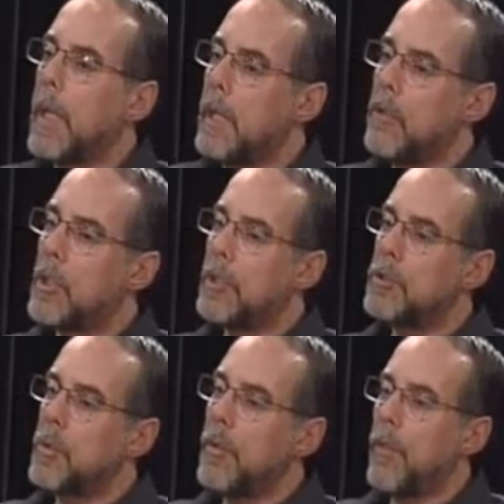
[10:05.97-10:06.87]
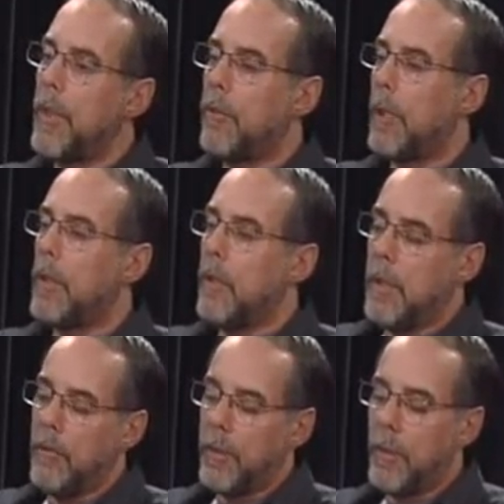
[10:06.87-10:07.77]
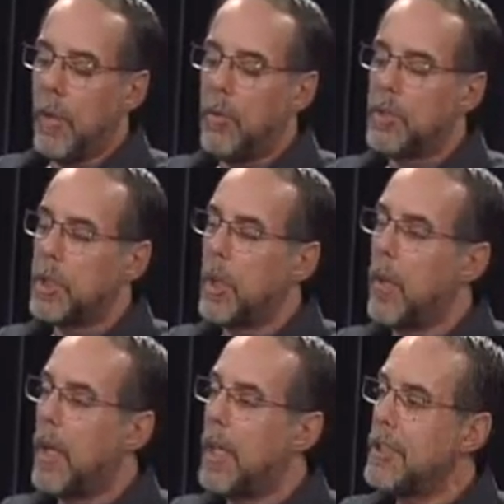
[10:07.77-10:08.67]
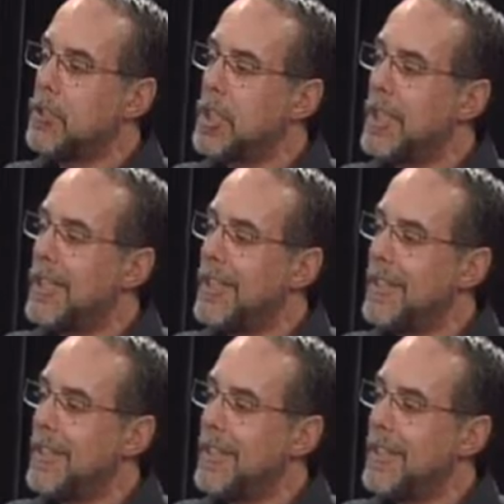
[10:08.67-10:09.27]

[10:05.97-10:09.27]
get in touch with, is it O-G-O-I-N-G?